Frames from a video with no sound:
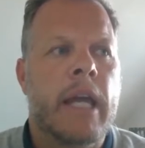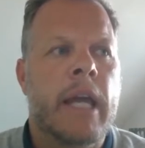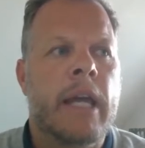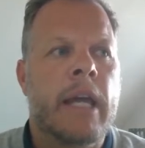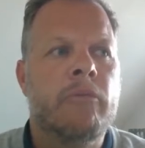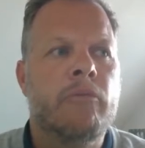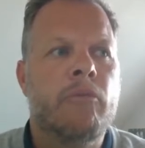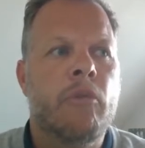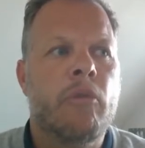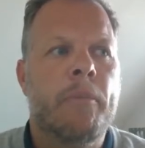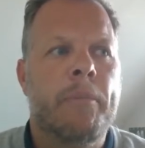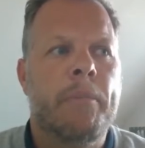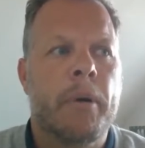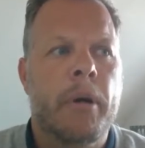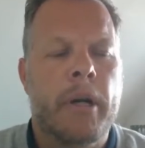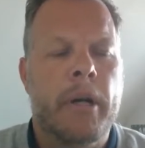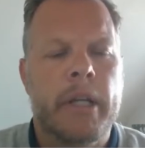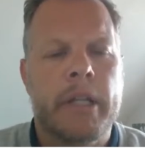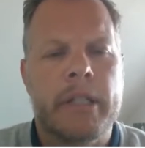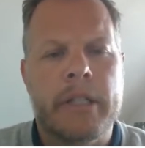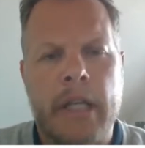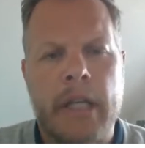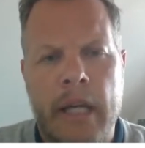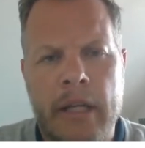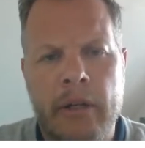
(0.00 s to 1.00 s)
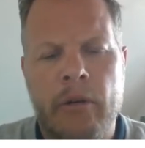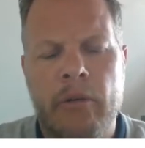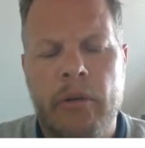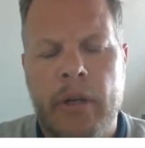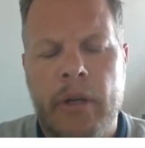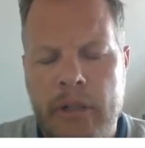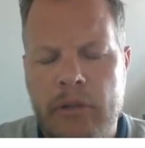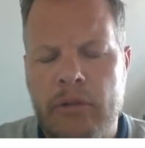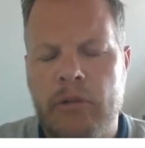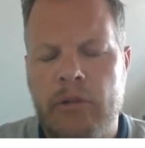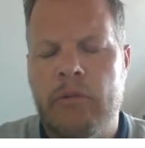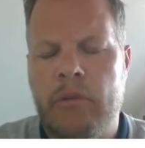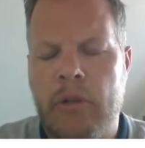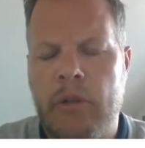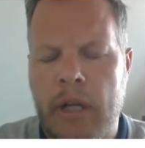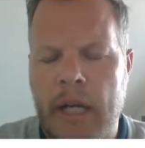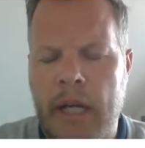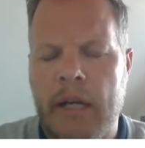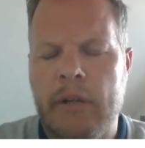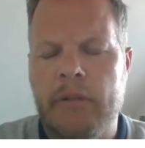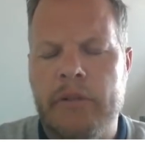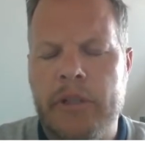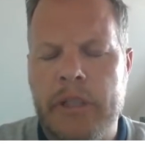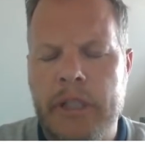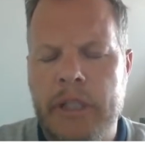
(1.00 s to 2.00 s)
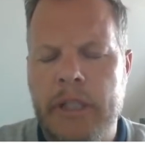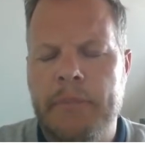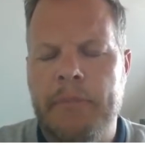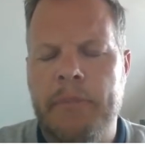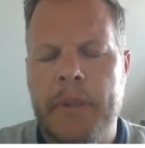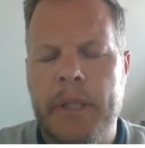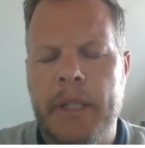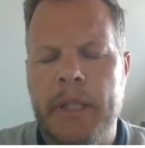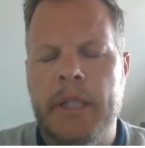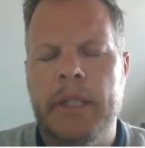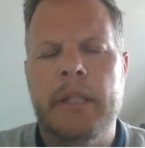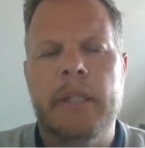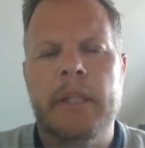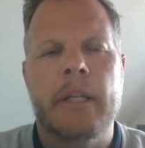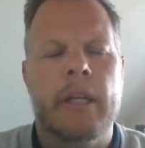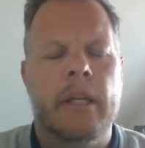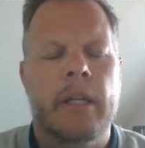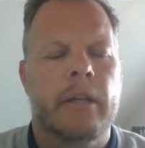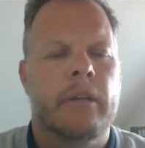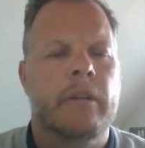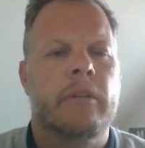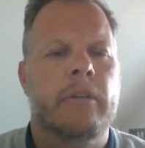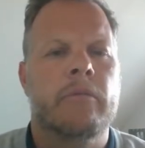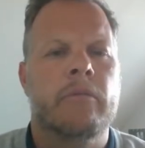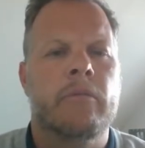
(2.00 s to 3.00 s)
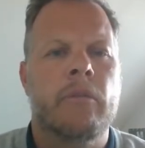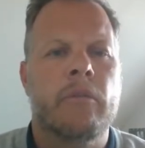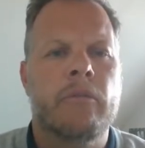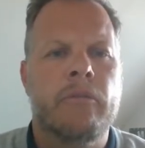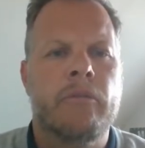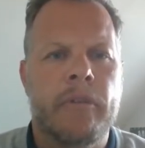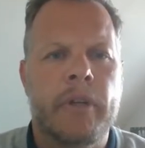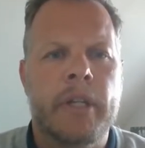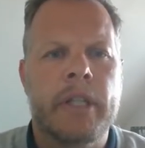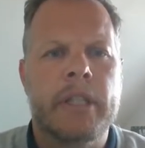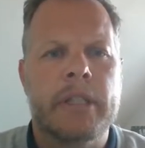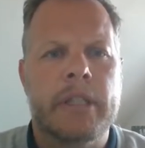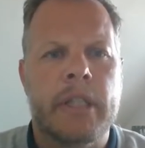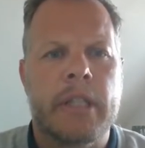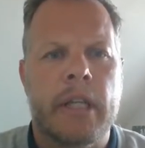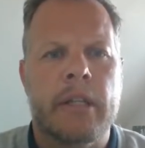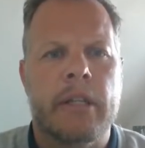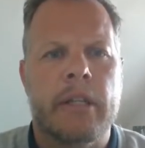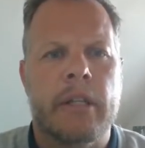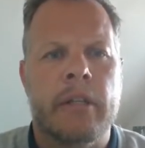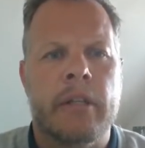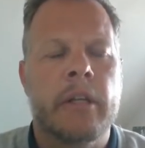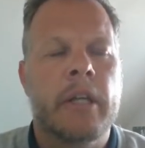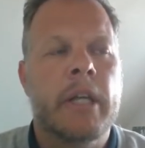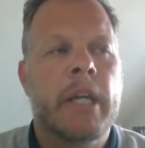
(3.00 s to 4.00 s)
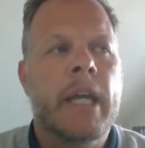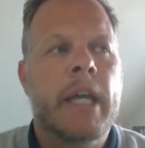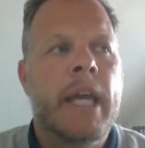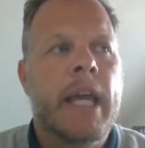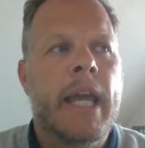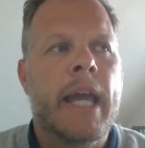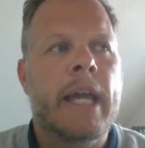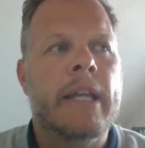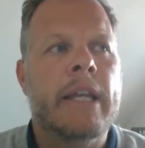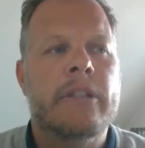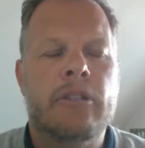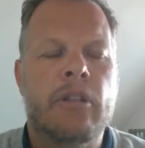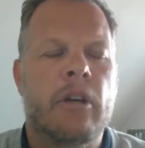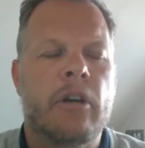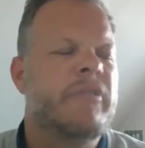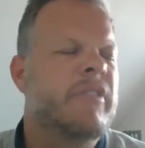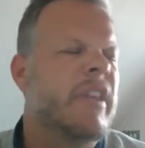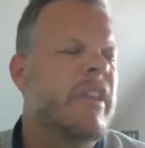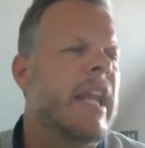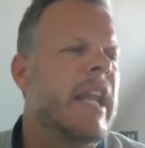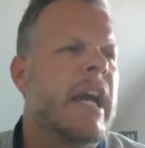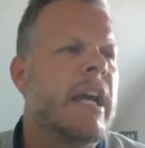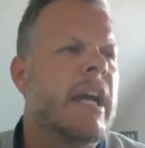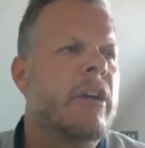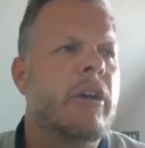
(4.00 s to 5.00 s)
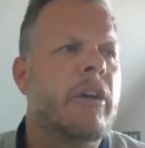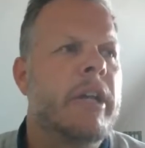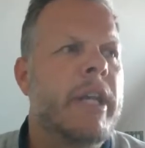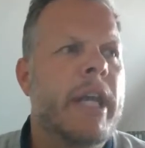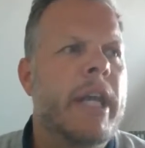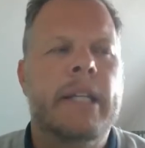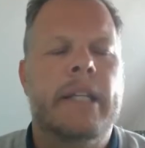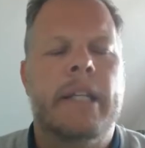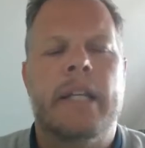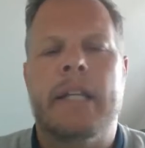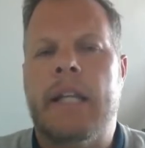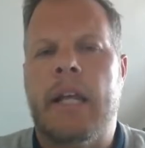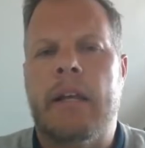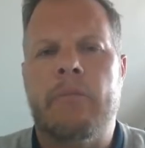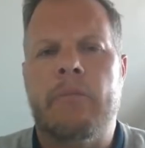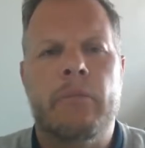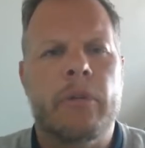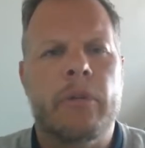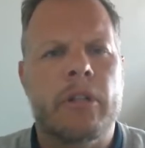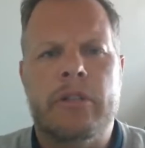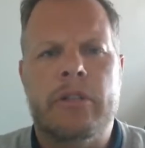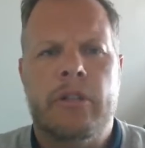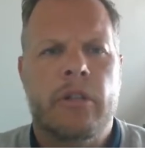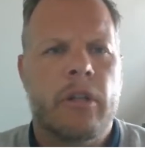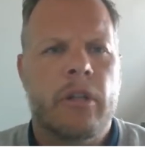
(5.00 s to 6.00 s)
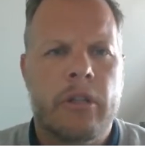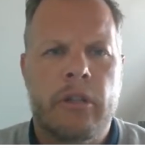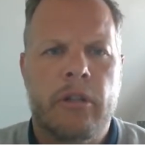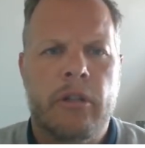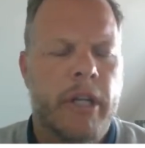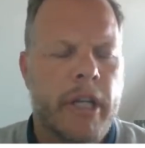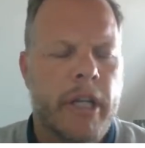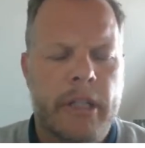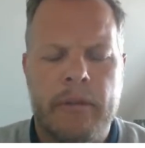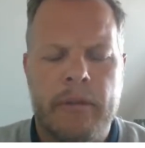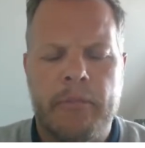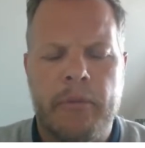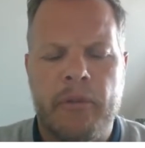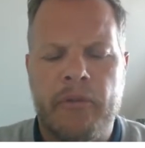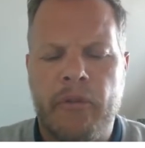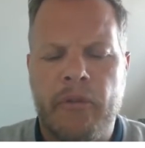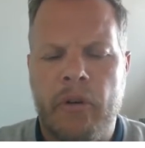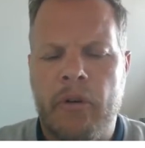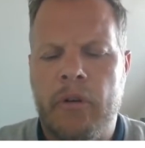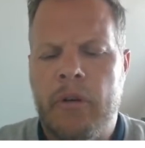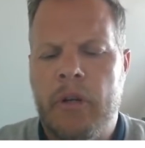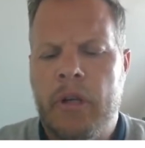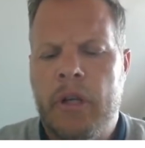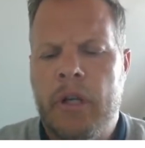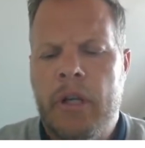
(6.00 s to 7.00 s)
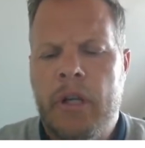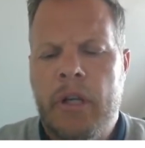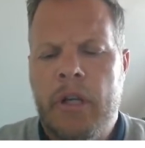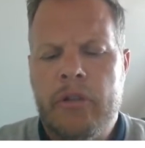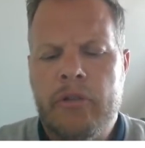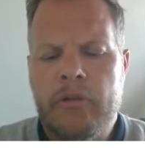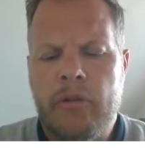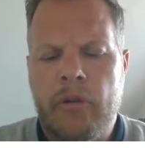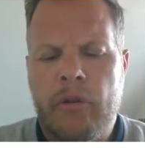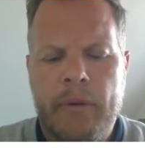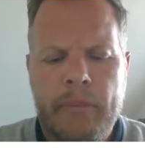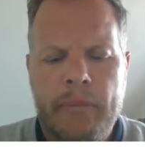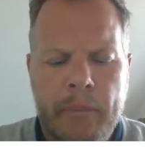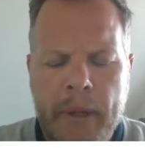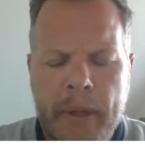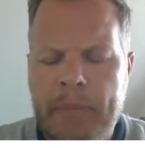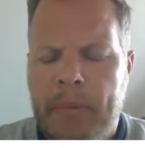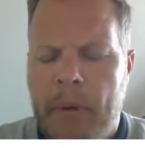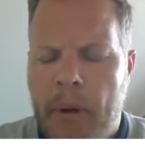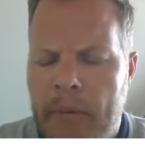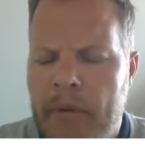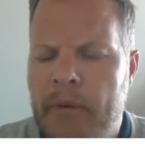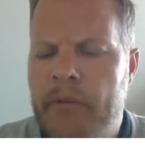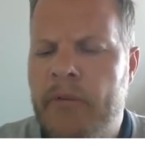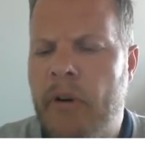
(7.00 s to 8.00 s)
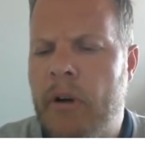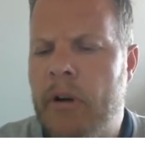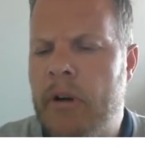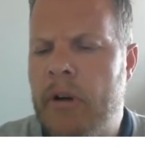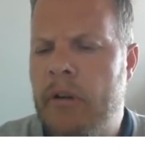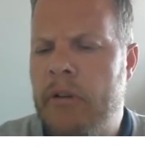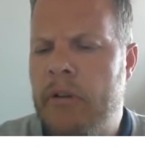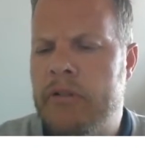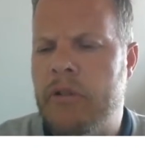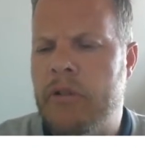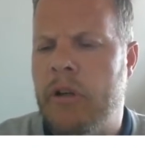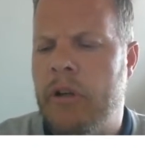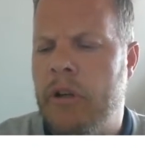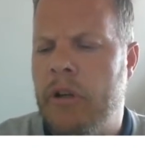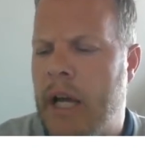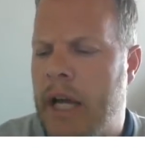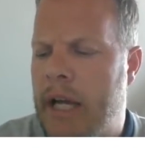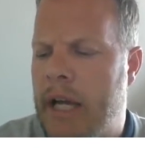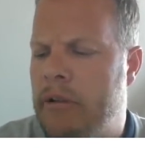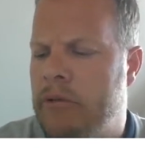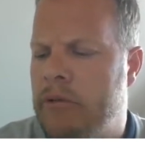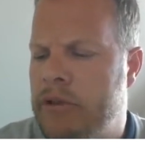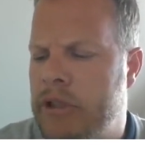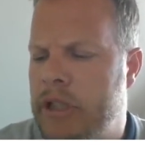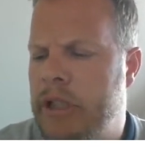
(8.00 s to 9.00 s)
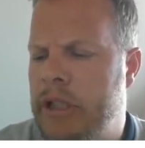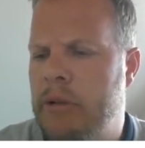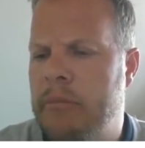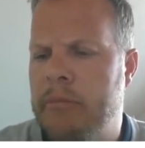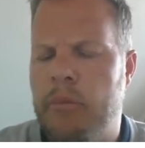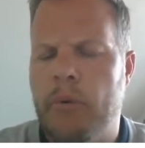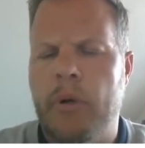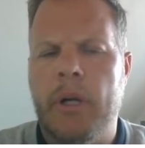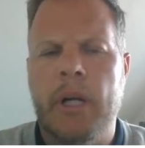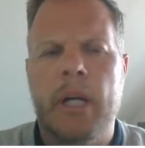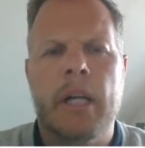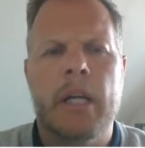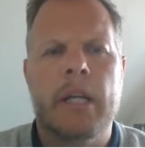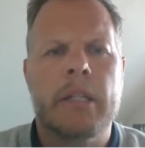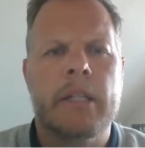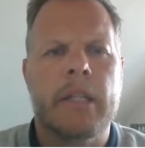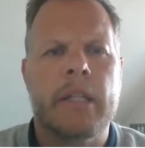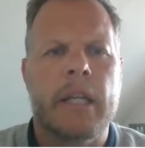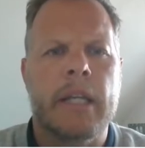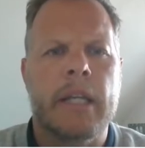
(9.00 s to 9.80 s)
robotics. I know that's under IoT being, things that and stuff that are connected that was not connected before. So it probably falls under IoT umbrella.